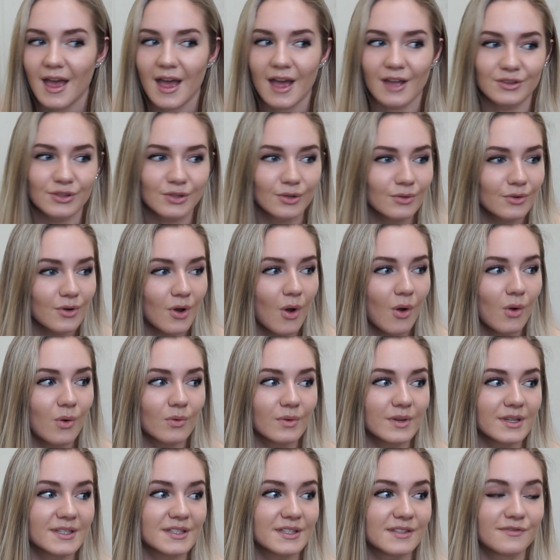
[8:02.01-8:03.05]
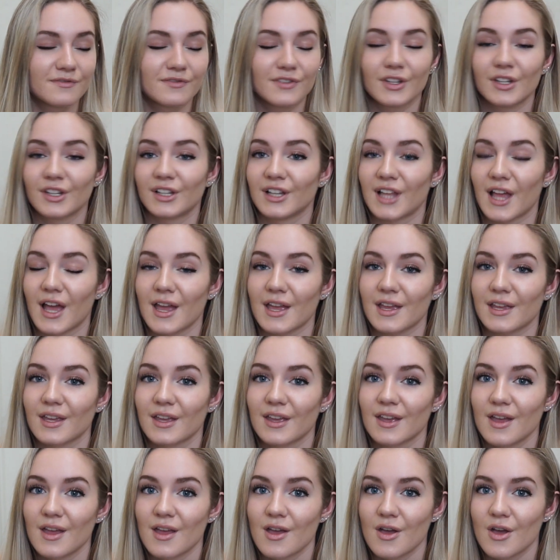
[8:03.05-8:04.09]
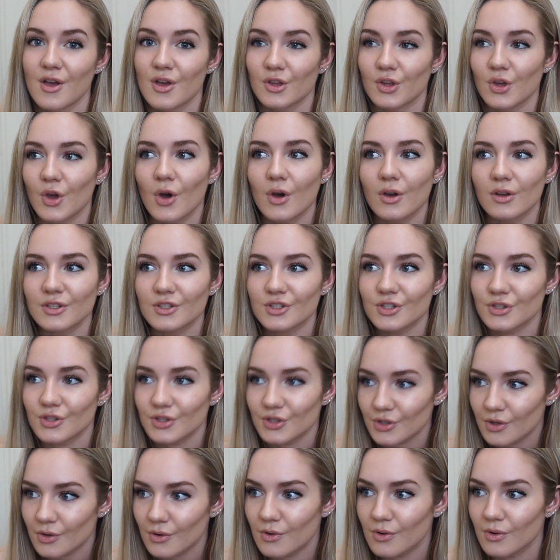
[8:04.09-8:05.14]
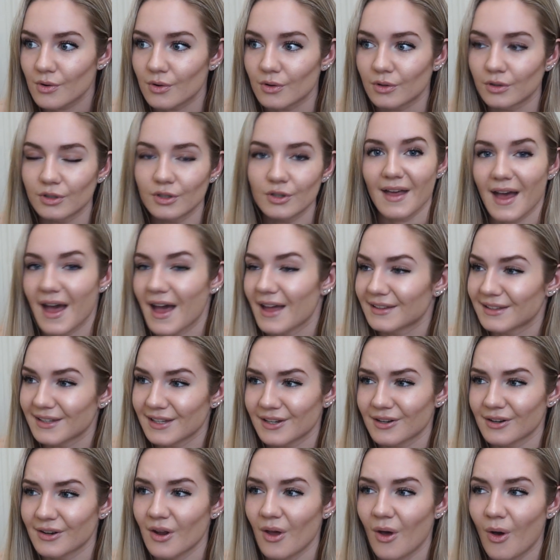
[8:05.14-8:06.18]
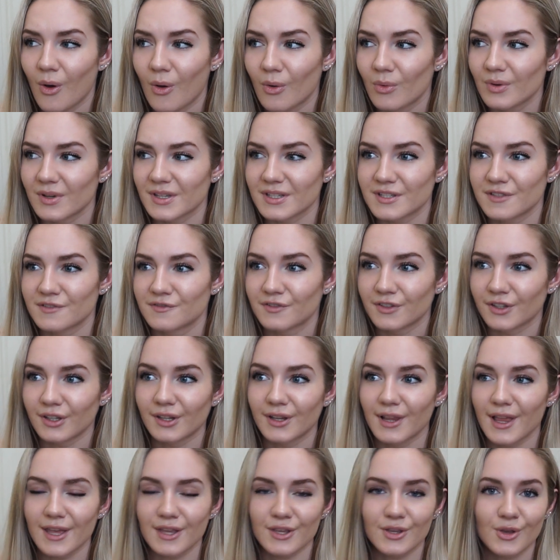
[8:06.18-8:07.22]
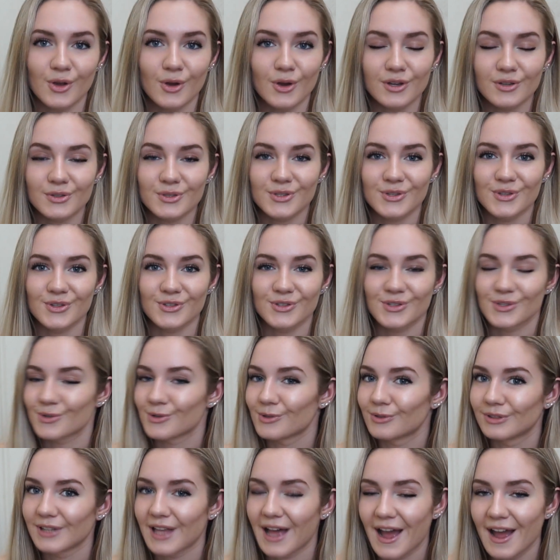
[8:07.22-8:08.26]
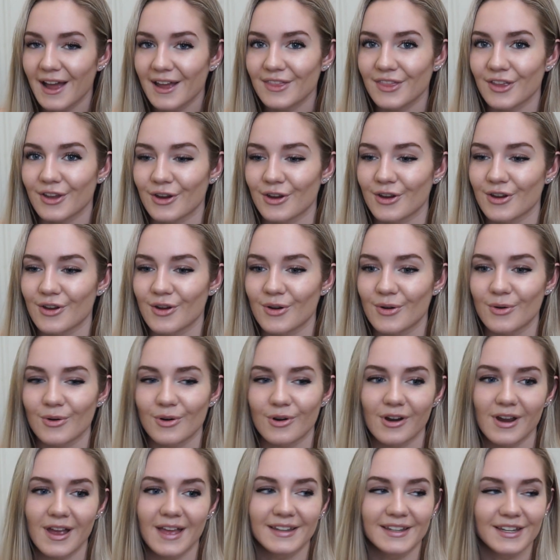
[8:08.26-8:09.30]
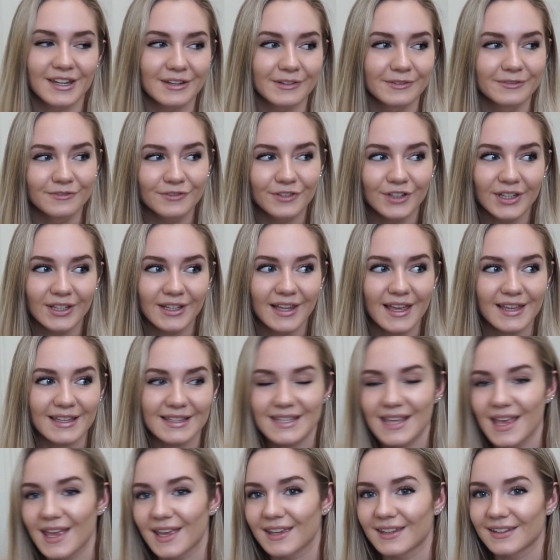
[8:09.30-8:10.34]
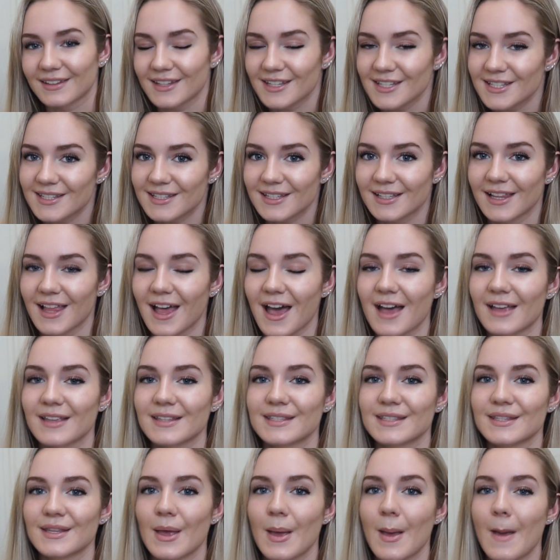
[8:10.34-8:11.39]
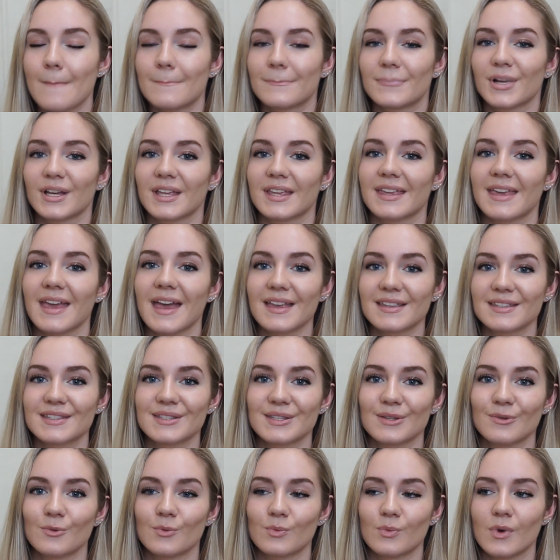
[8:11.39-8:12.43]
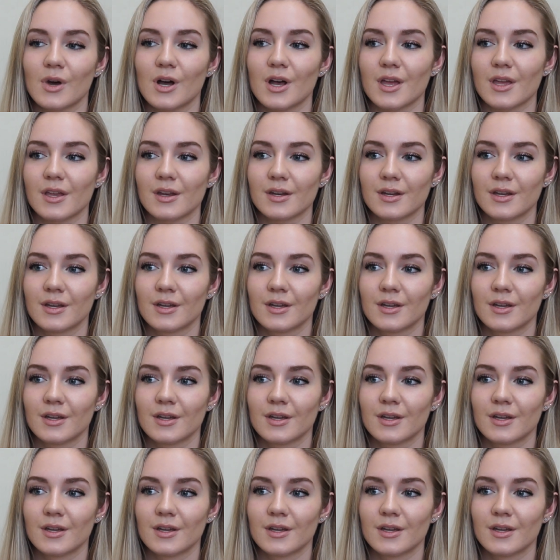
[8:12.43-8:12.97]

I don't always feel like going to school. I didn't always feel like going to school either, or I didn't feel like taking this class. But guess what?